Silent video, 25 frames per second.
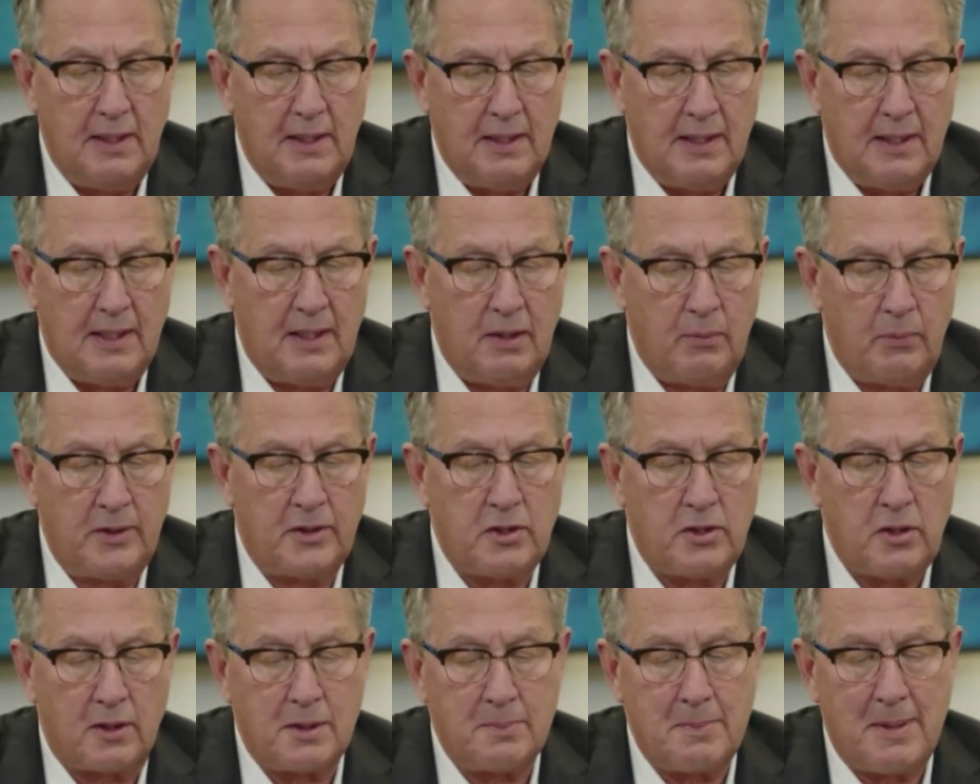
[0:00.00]
We
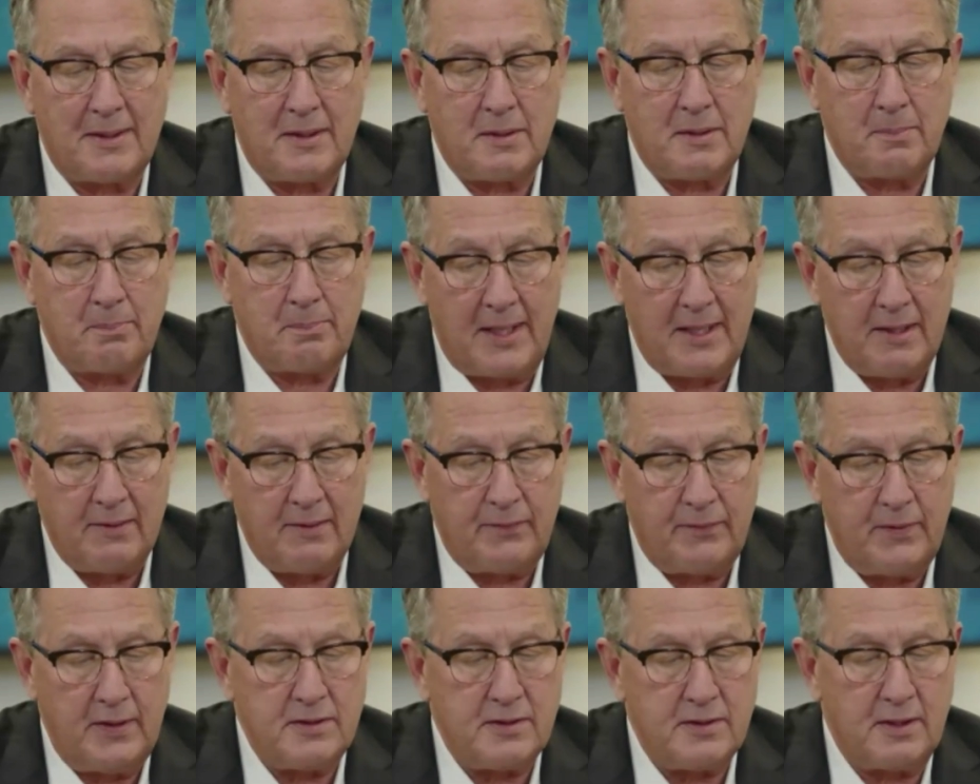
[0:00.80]
talked about the
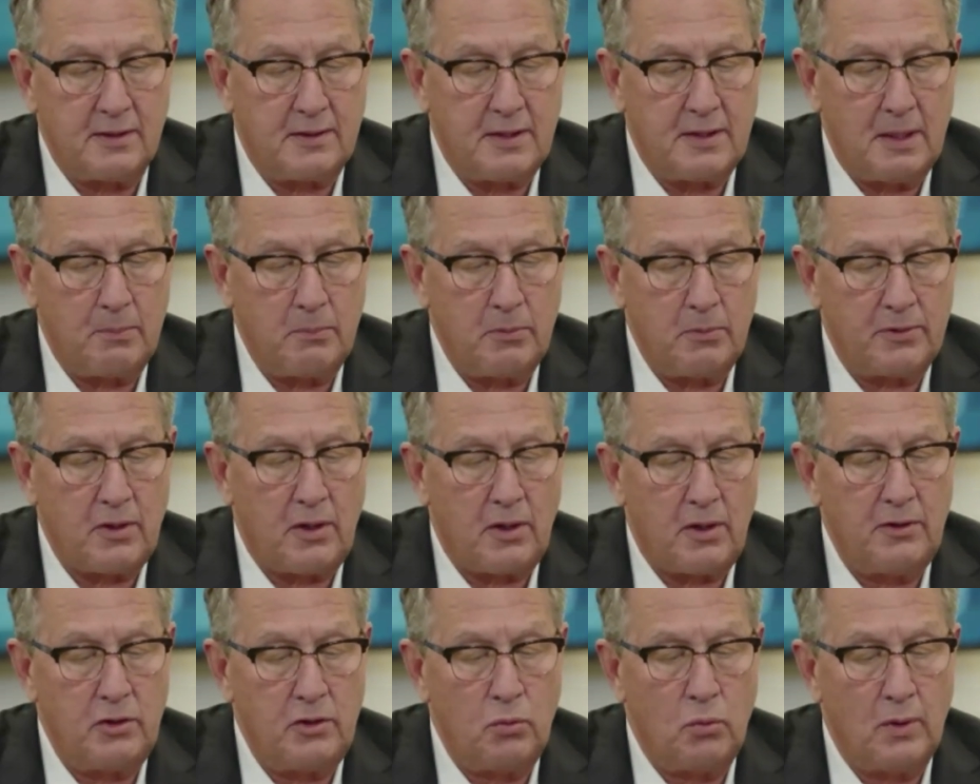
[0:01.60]
benefits that come with
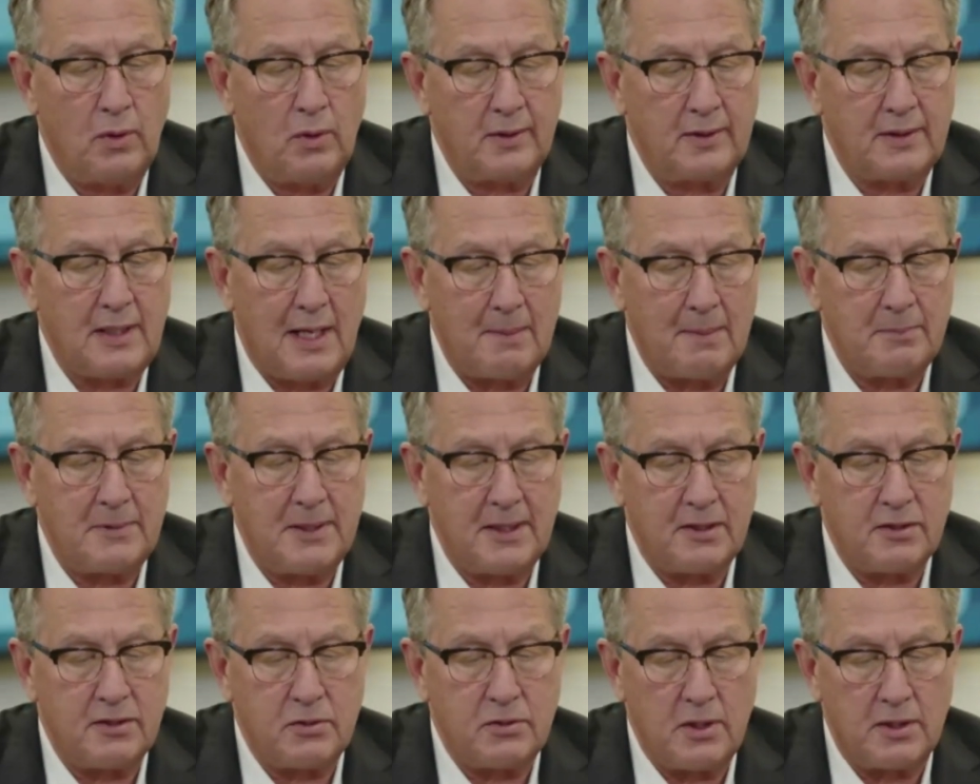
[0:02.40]
our new One
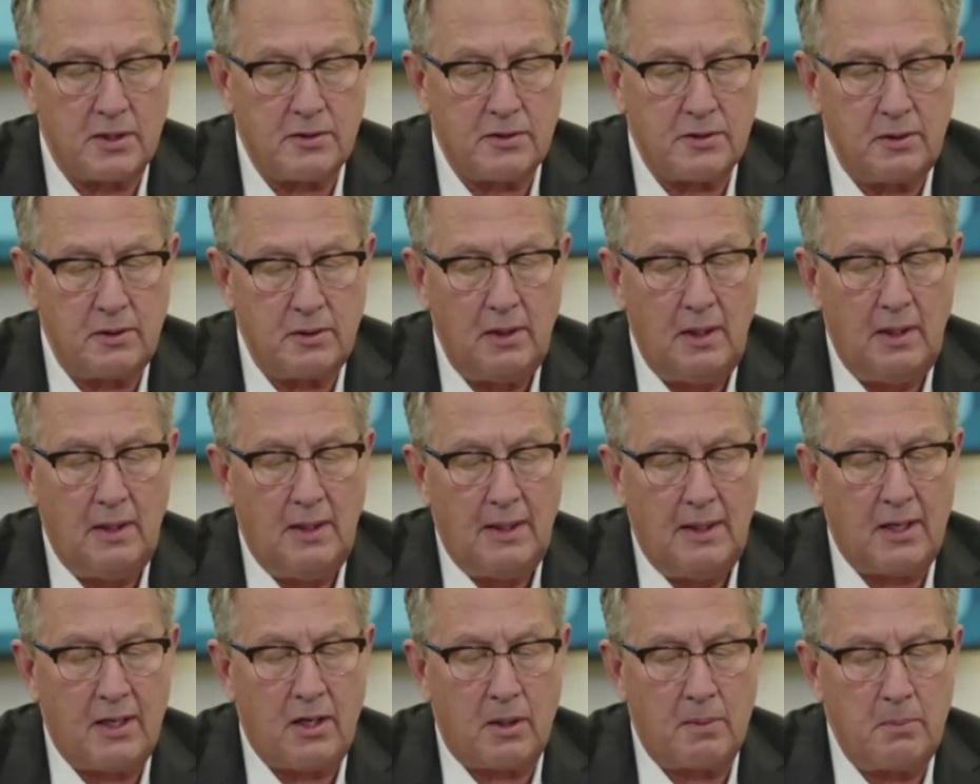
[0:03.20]
Comtech structure
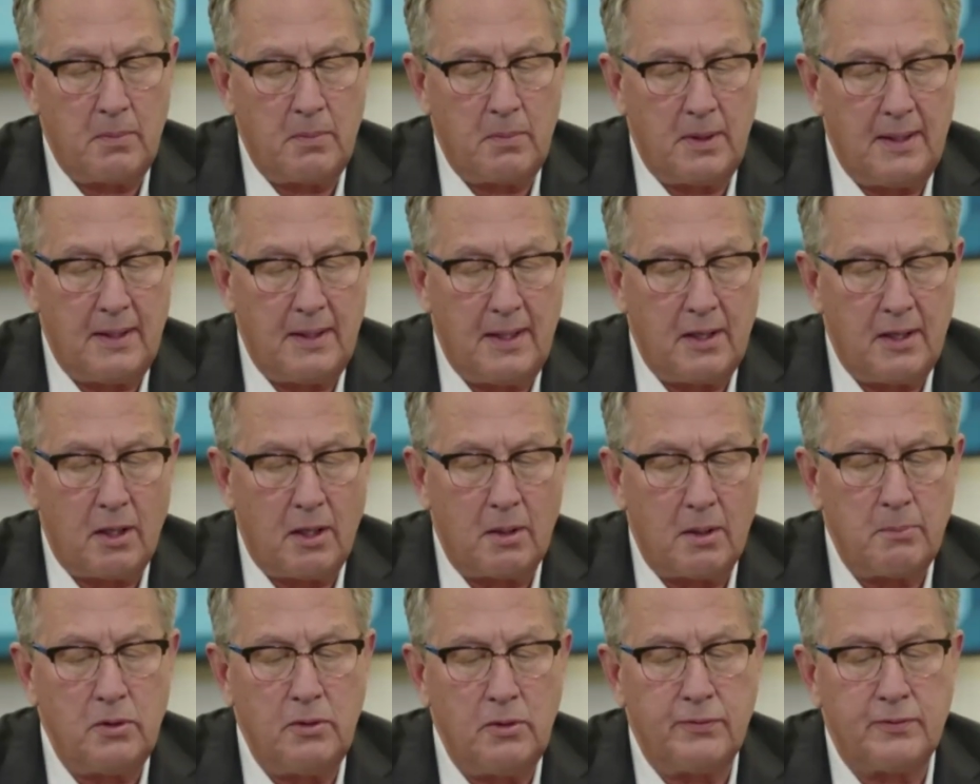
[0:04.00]
and our
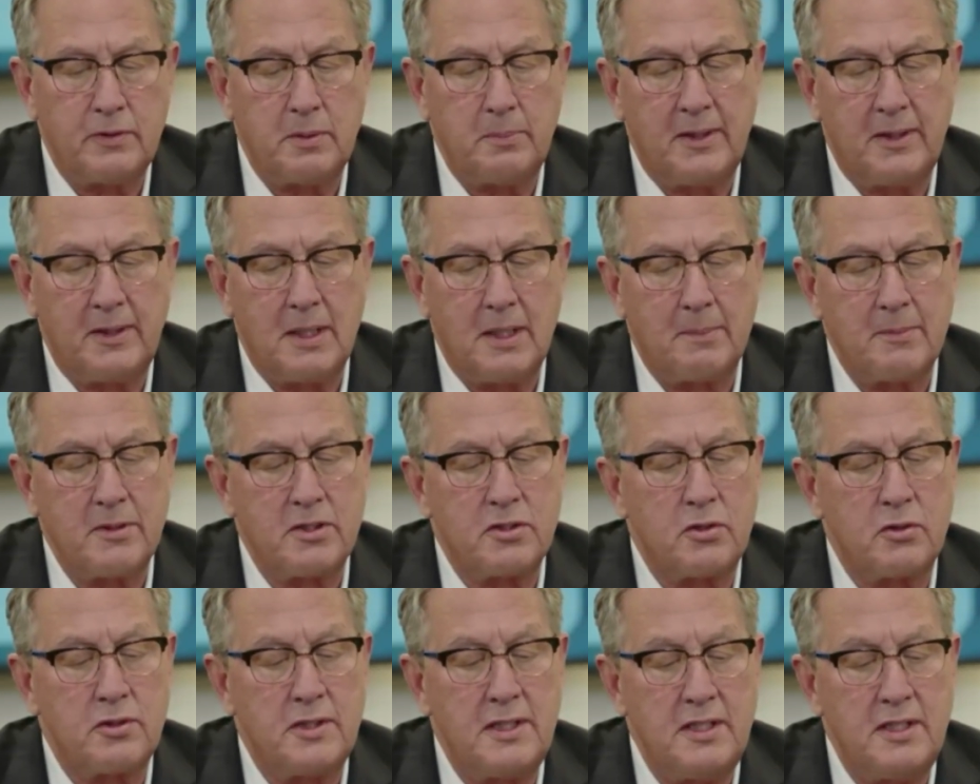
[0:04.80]
move to become a
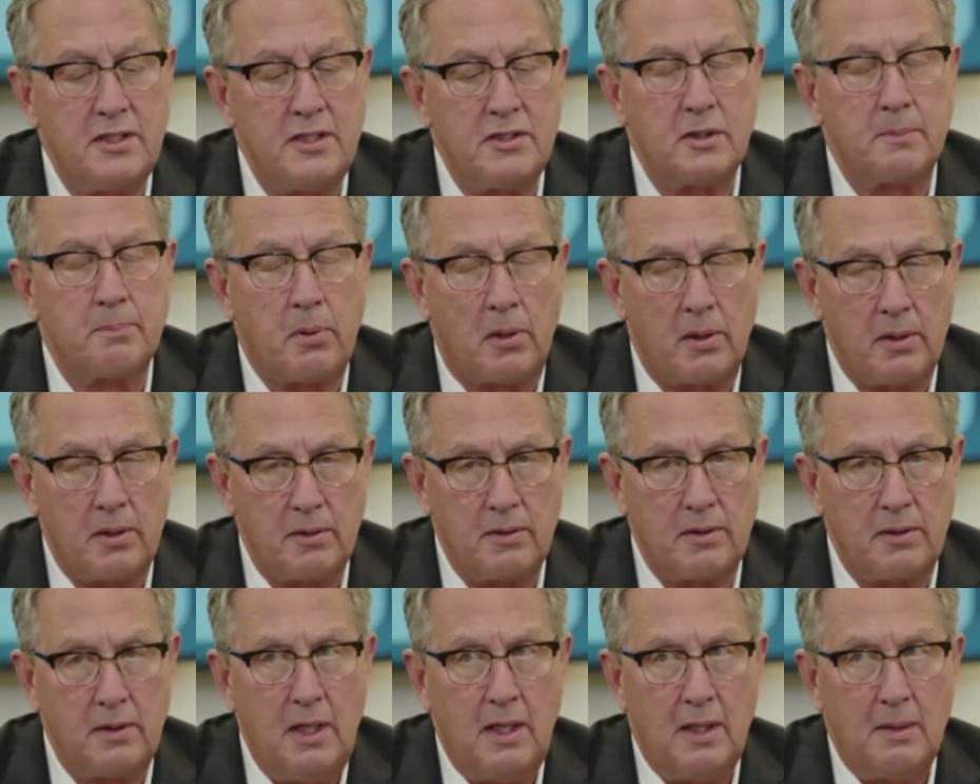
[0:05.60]
strategic
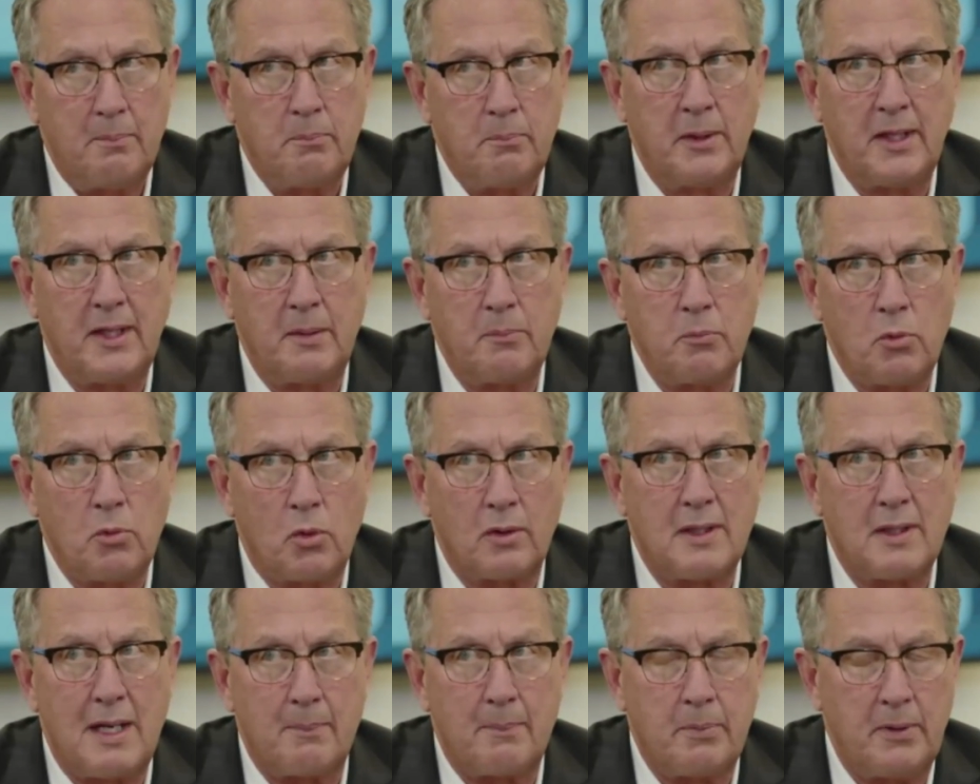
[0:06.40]
partner, bringing more
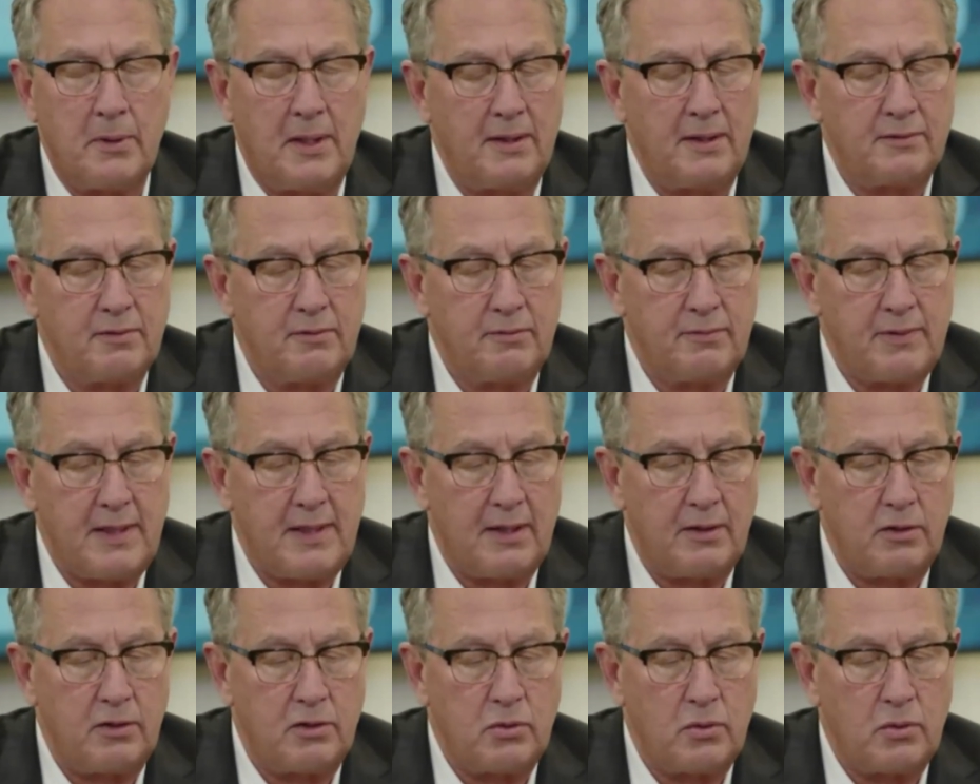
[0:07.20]
comprehensive
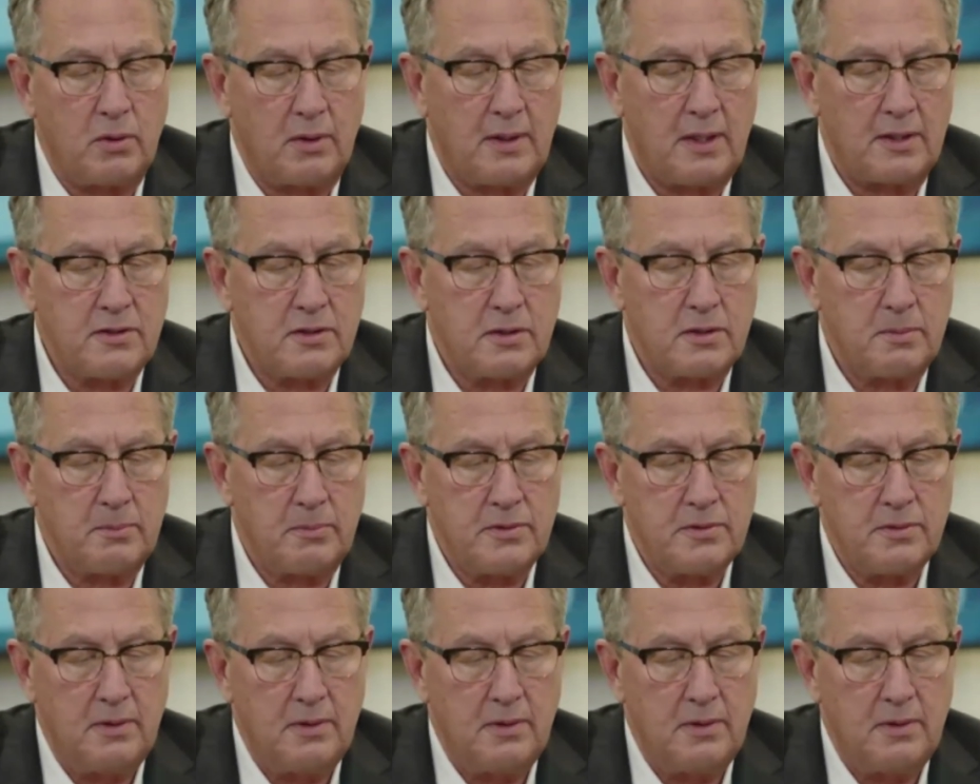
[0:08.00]
value to our customers.